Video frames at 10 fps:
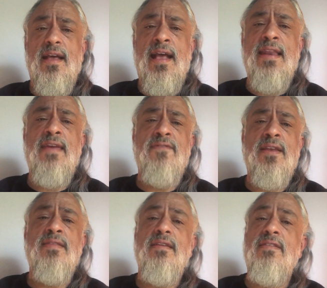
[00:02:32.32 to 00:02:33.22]
And even
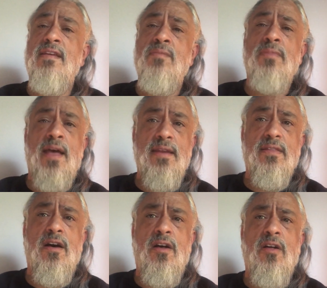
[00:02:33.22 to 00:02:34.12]
in the dim light of
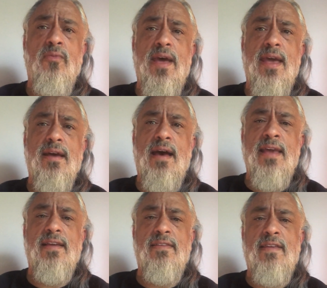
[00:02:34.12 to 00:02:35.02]
the hallway, I
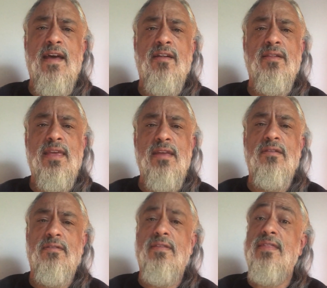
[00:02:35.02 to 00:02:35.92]
could tell he
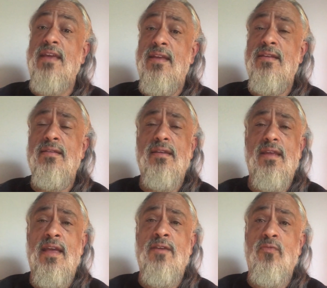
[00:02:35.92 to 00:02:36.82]
looked thin
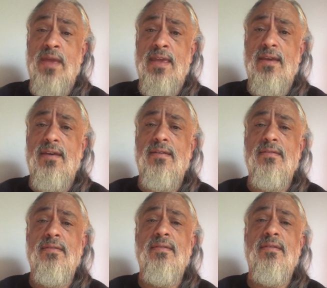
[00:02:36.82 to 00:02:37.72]
and weak,
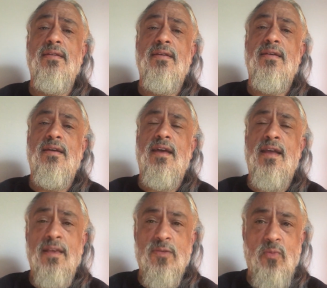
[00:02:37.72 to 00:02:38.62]

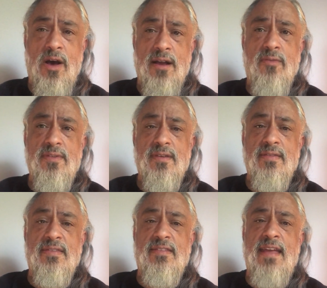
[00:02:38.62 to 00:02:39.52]
and his walk was
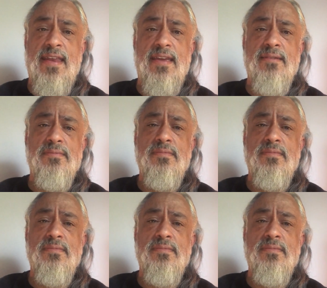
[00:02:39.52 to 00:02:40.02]
unsteady.